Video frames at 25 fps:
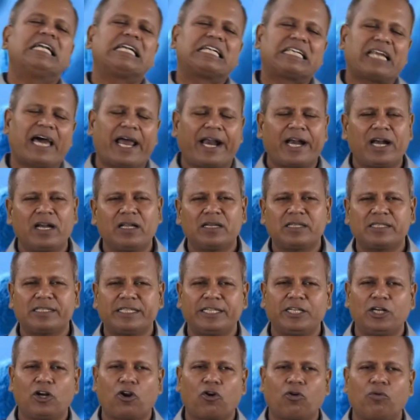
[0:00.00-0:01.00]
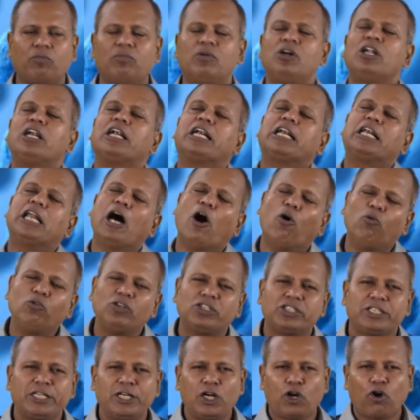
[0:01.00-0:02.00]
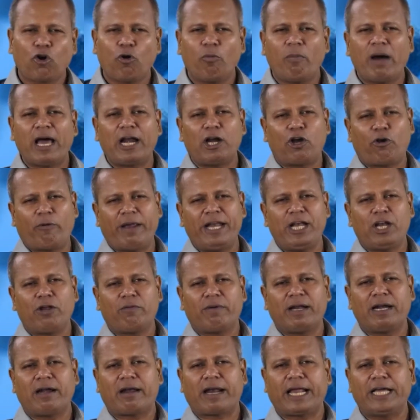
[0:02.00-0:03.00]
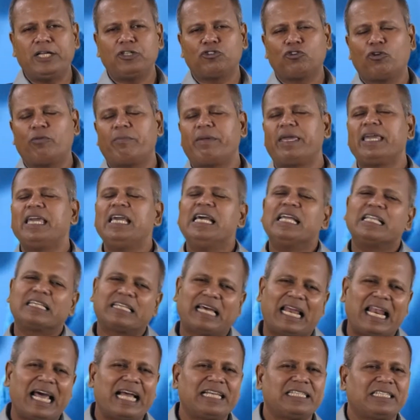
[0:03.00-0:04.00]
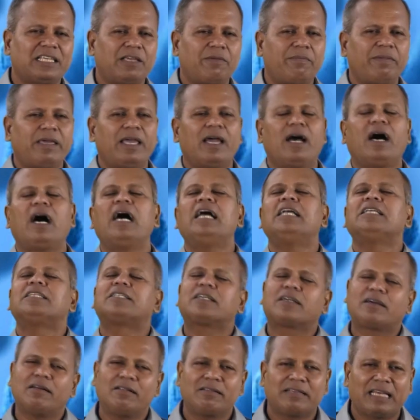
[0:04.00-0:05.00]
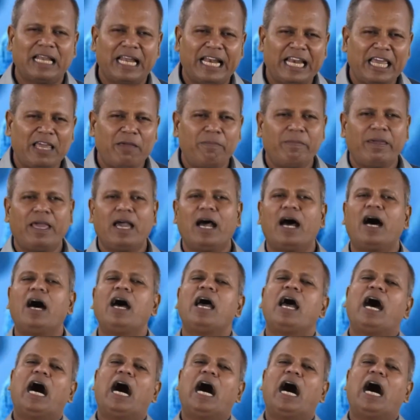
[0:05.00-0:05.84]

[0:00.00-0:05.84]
Turner syndrome, Down syndrome or 21 trisomy, thalassemia, sickle cell anemia,